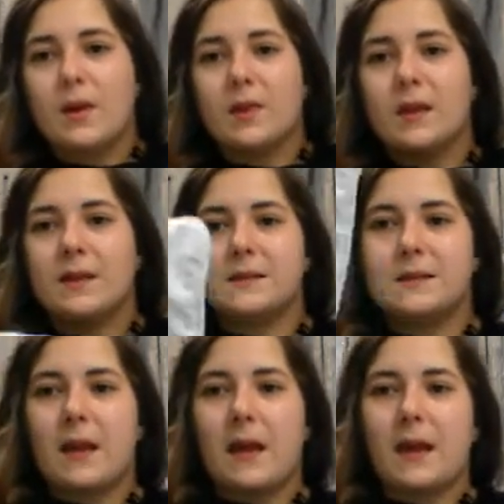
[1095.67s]
this
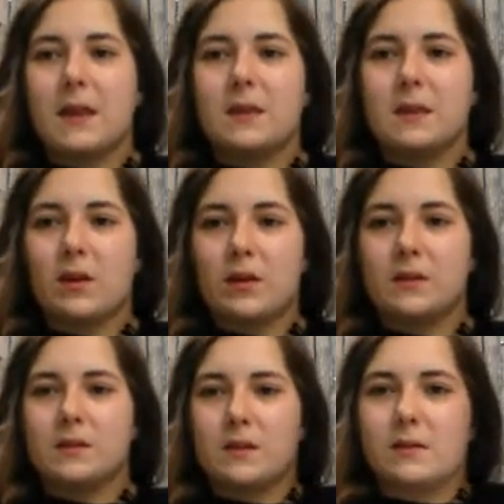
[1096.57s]

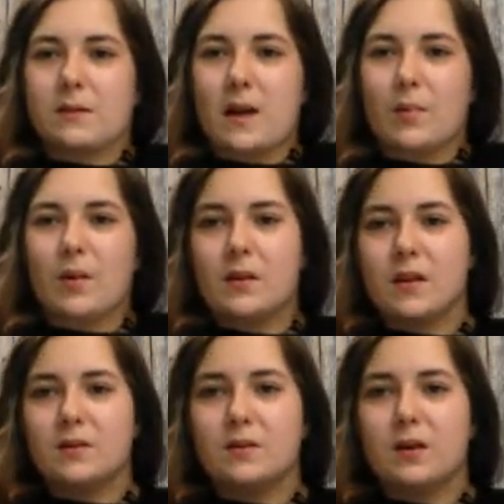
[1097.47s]
and the diaper and the
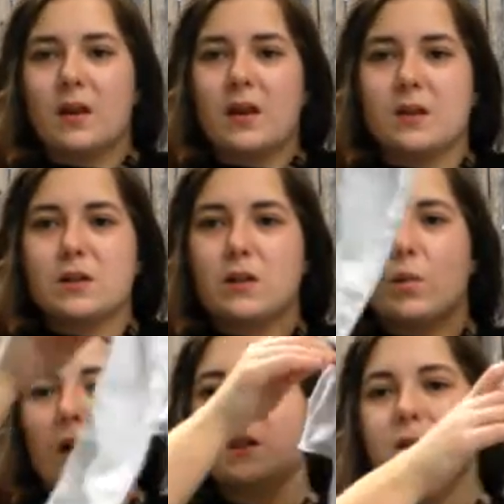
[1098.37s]
insert into the
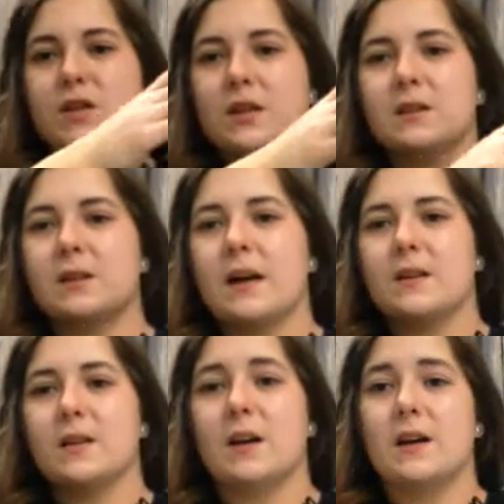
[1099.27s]
wash machine
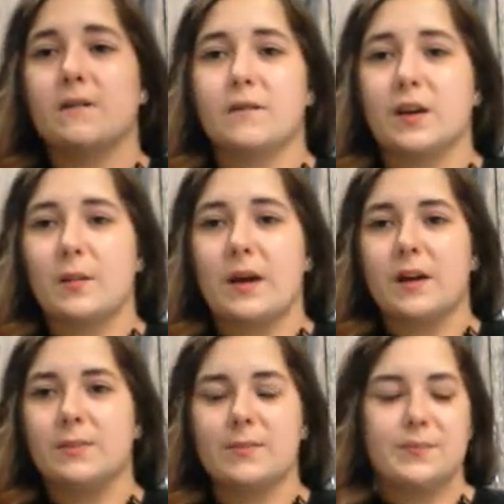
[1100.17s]
together, and forget about it.